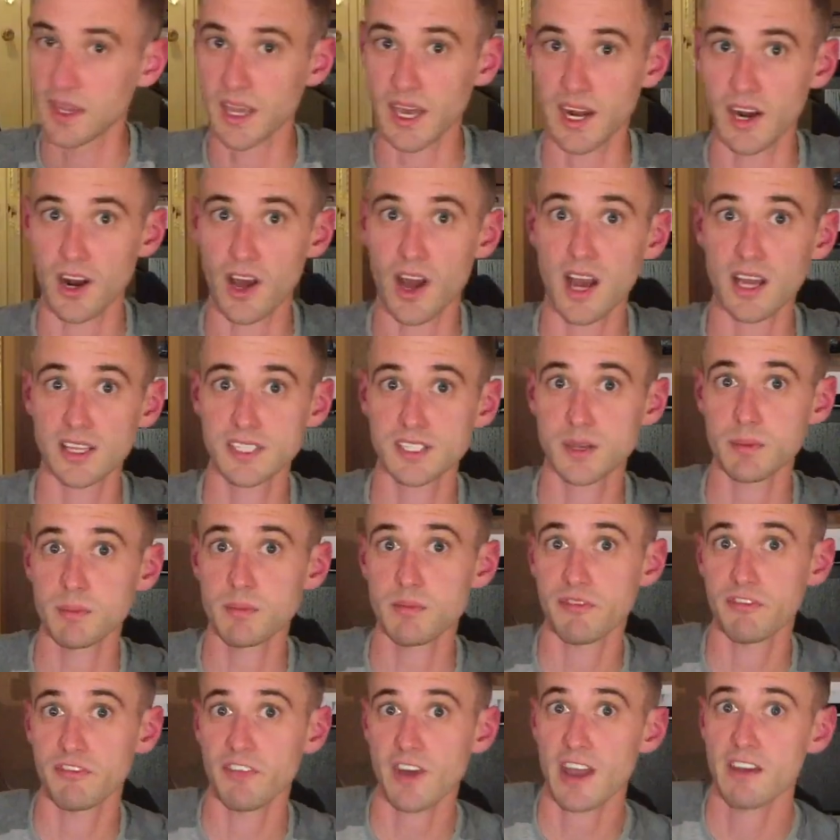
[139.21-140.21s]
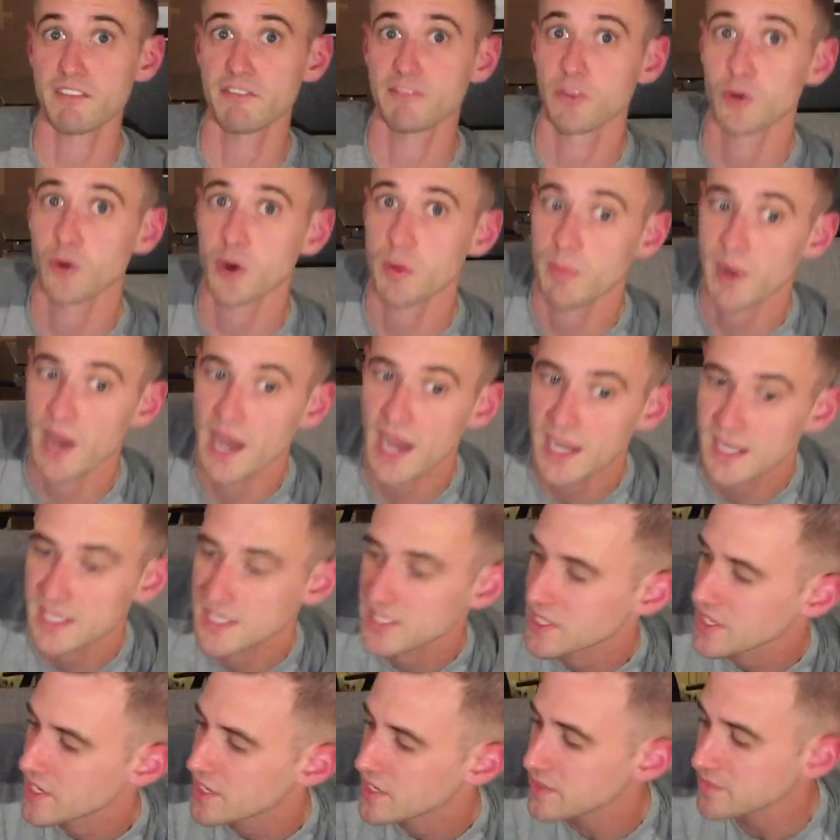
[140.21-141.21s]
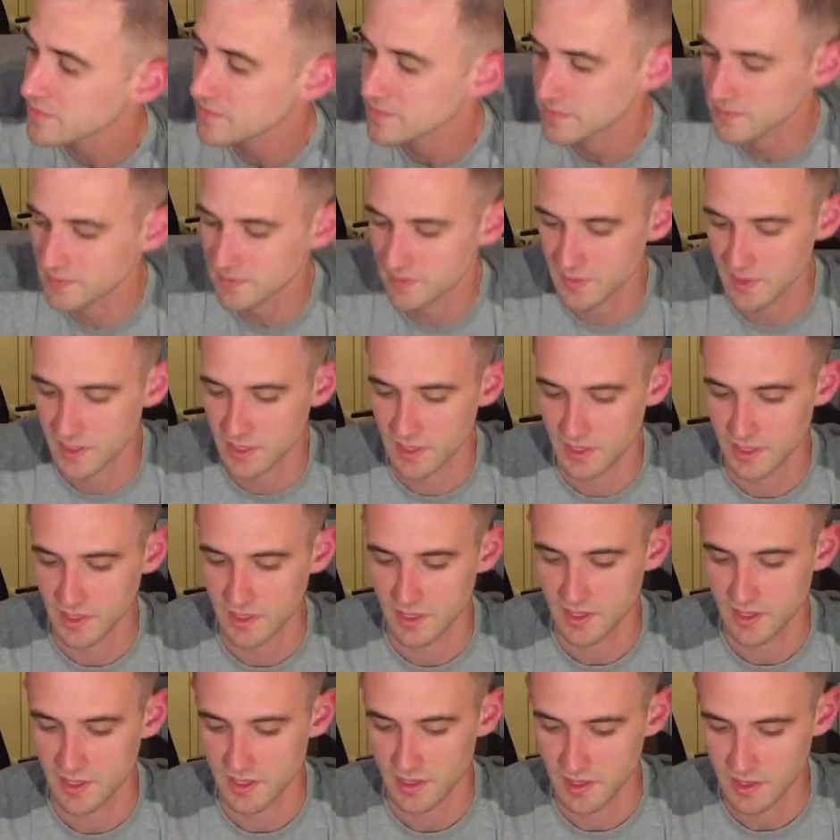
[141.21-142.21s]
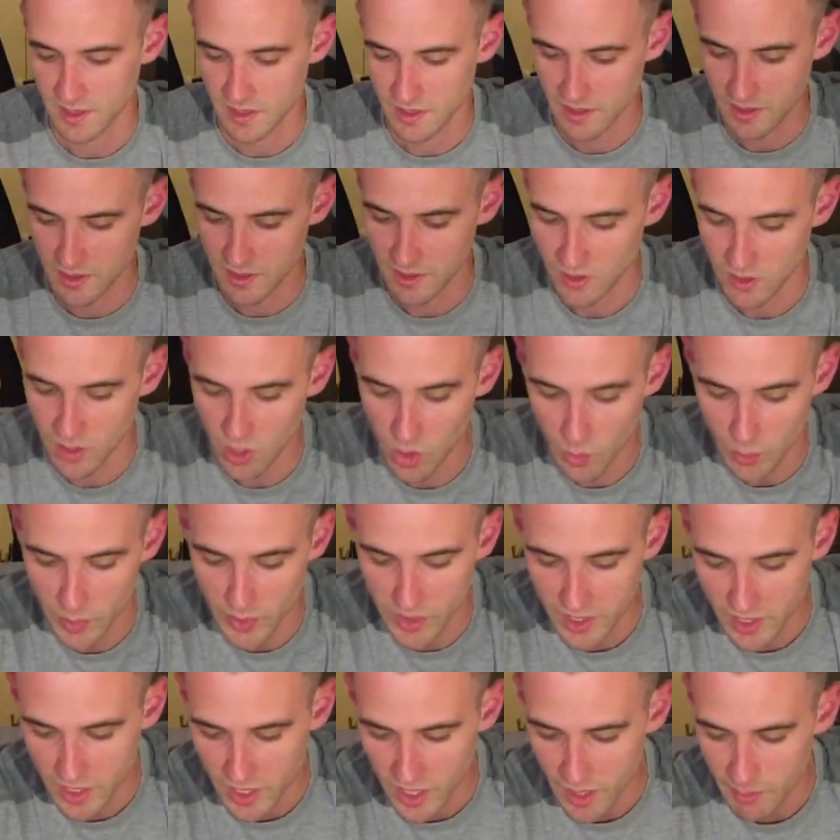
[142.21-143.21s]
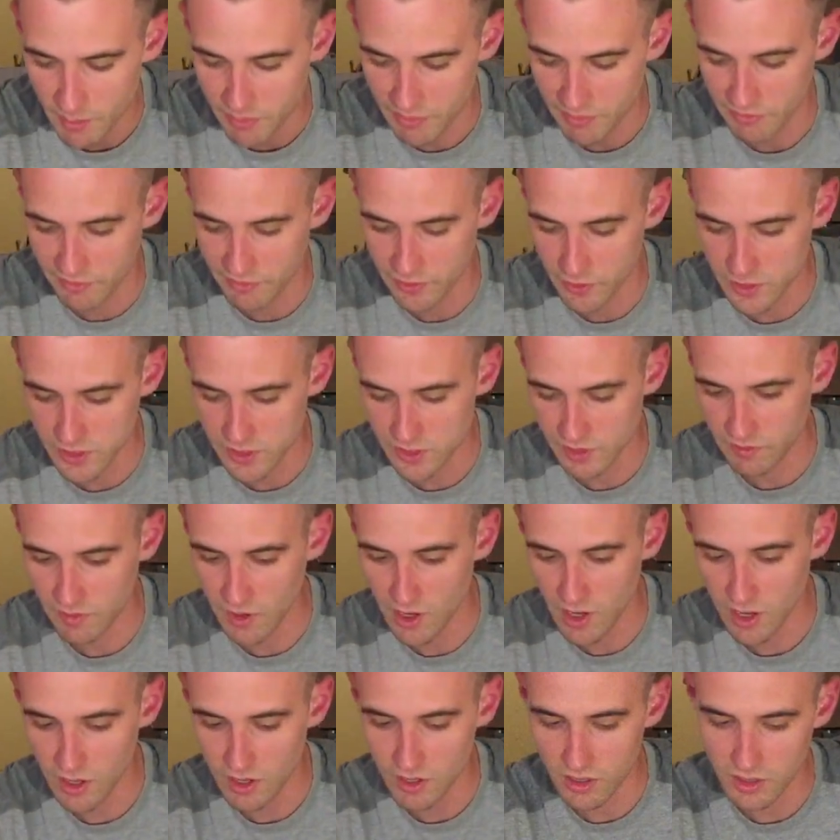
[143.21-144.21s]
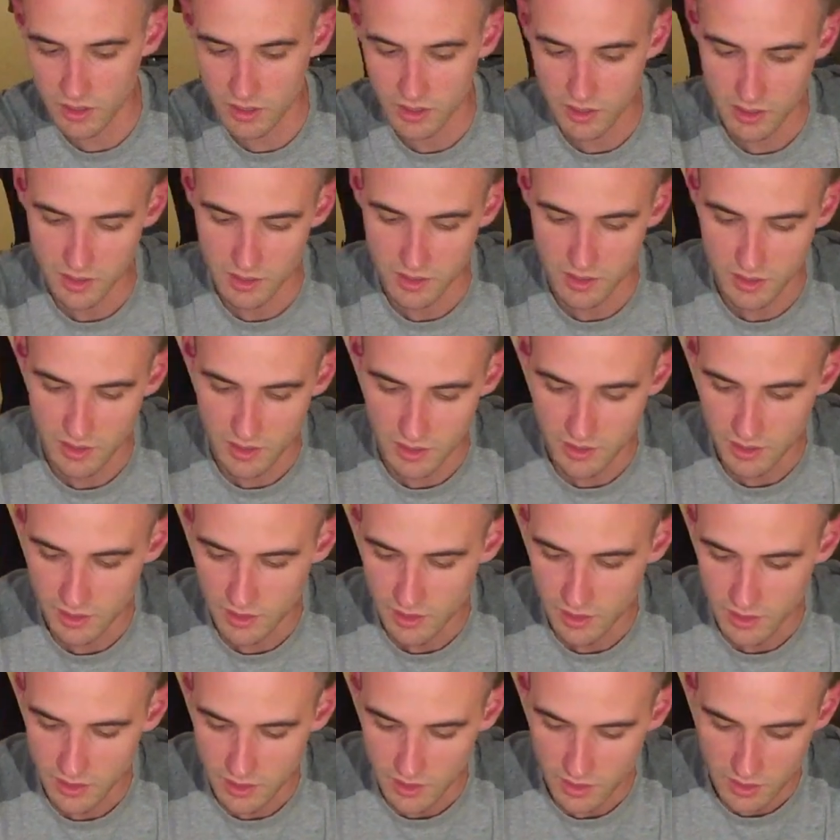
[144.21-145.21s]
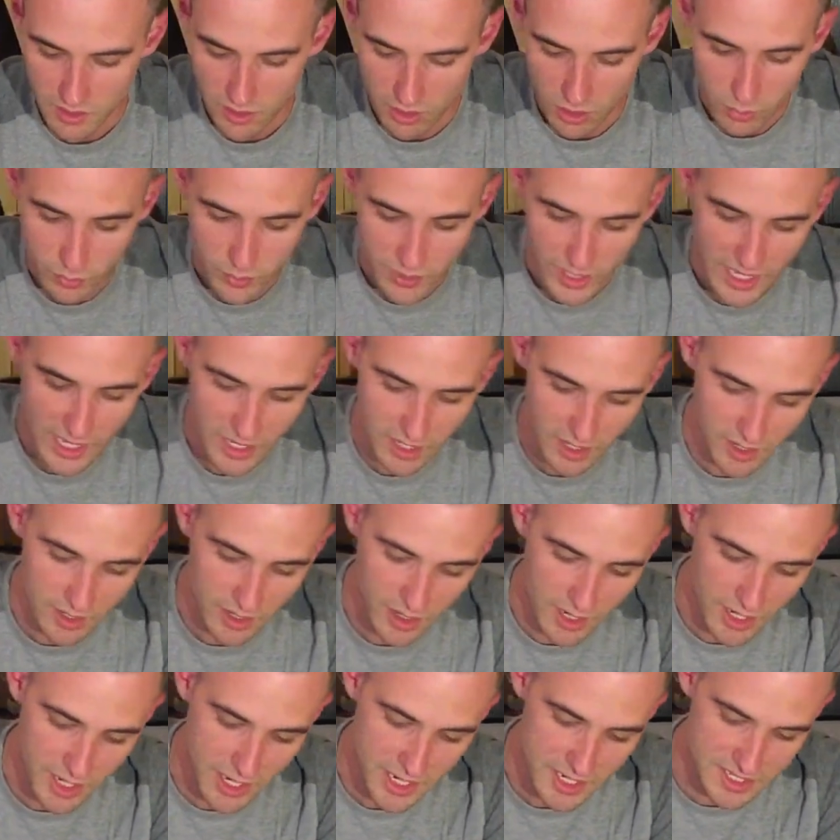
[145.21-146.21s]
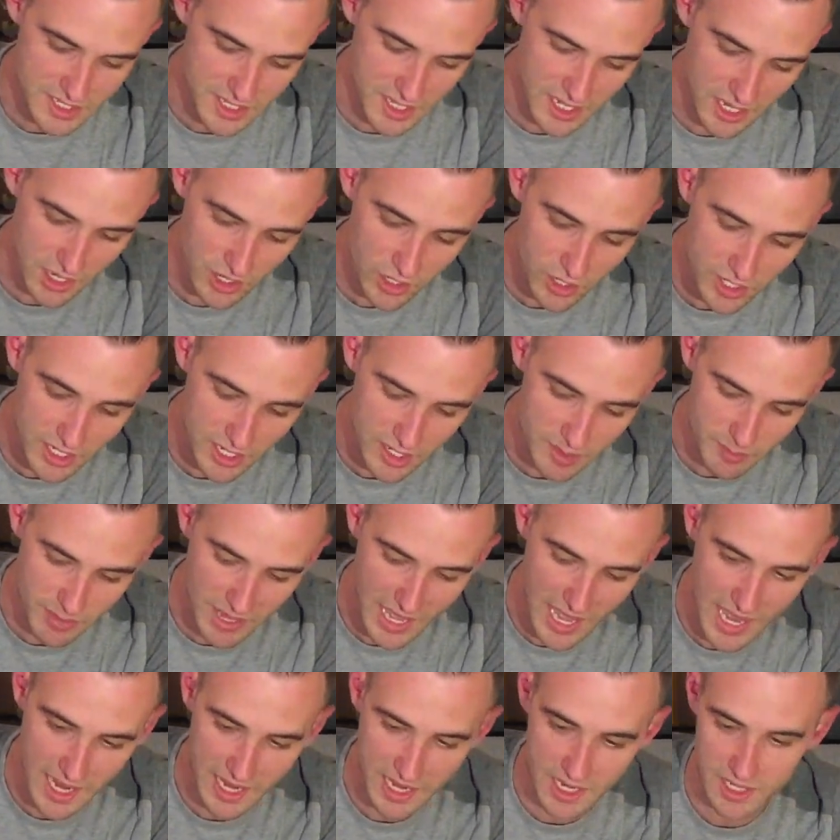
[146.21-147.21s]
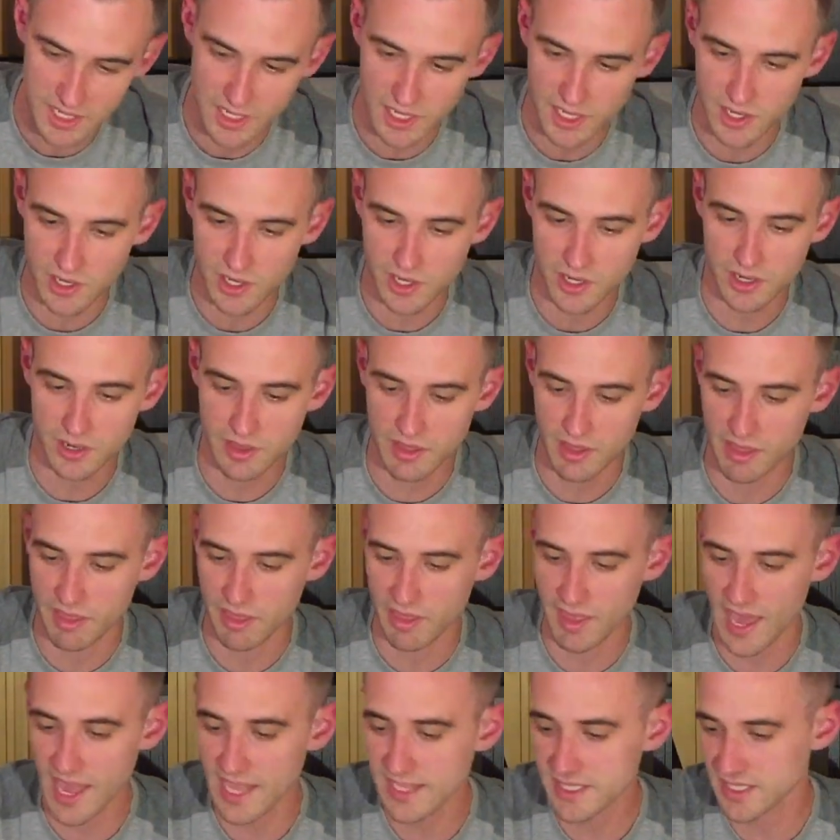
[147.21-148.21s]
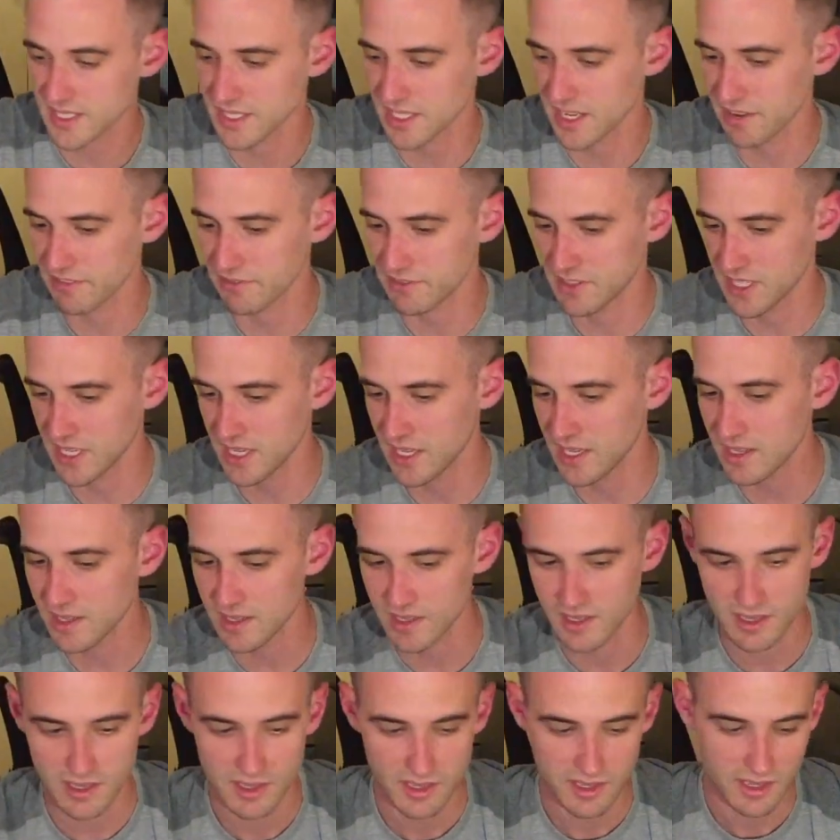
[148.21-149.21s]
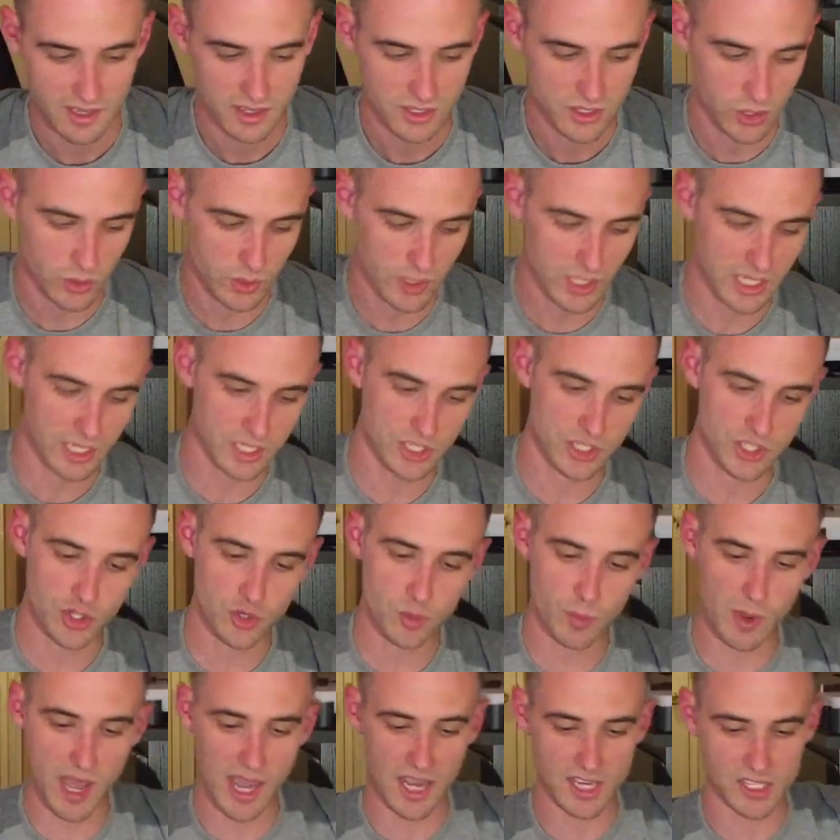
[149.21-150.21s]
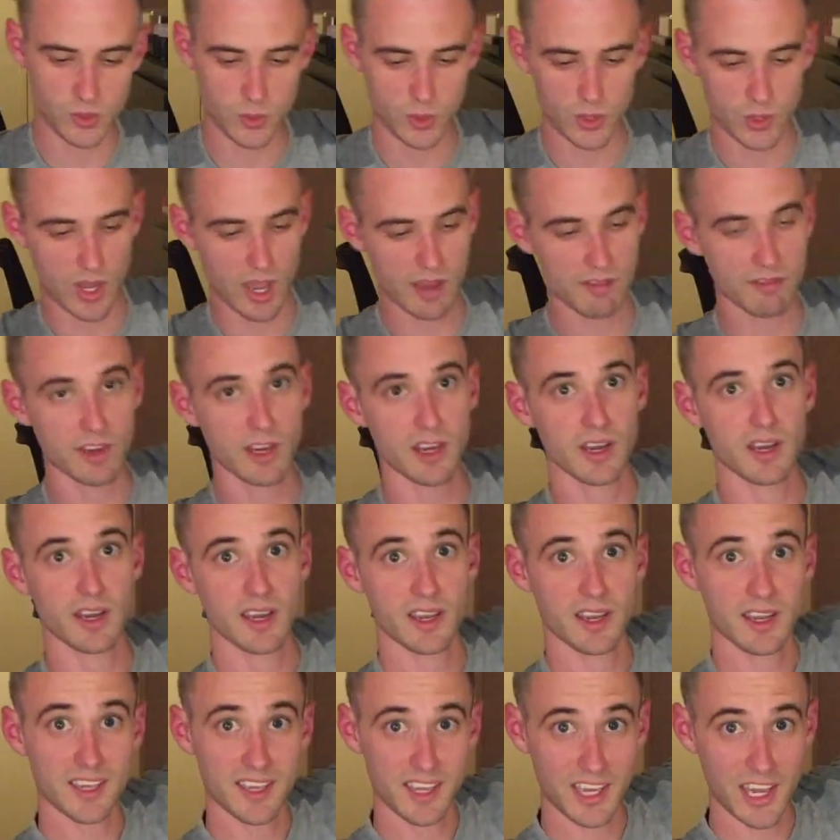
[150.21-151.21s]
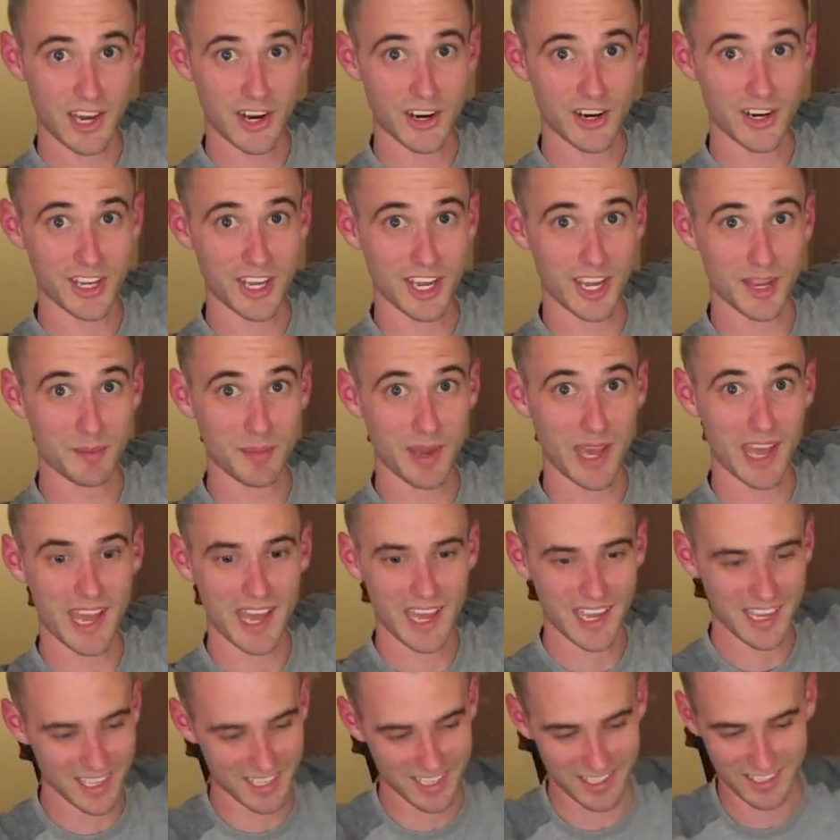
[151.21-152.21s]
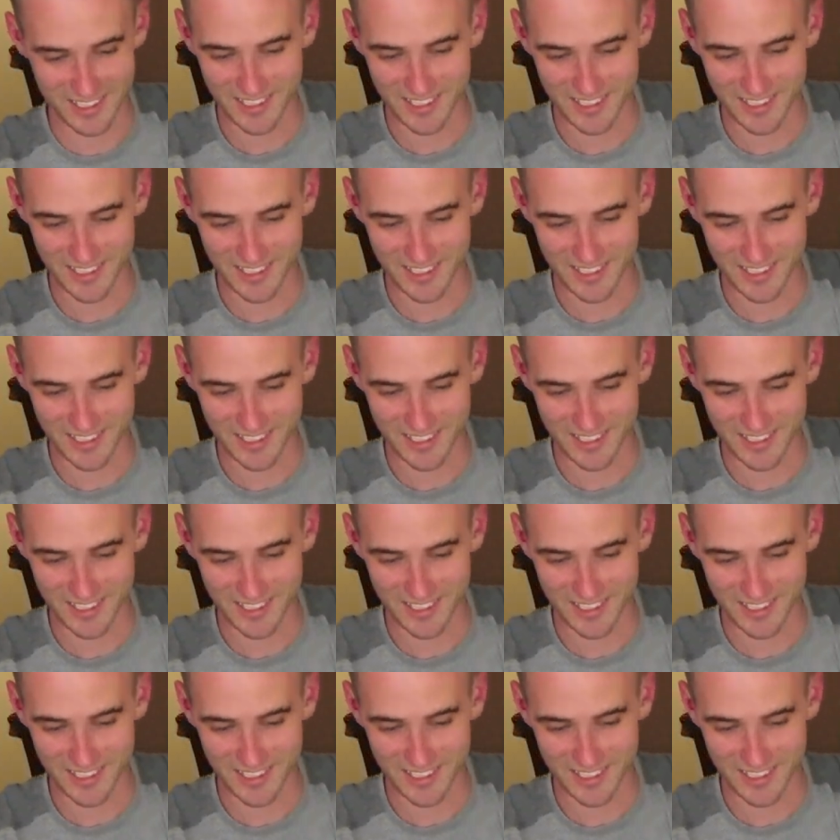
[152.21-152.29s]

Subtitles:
Got an awesome 5'4" box there. Open it up. First of all, oh, we got a nice carrying bag in here. That's nifty. Don't need a shoebox when you have a carrying bag.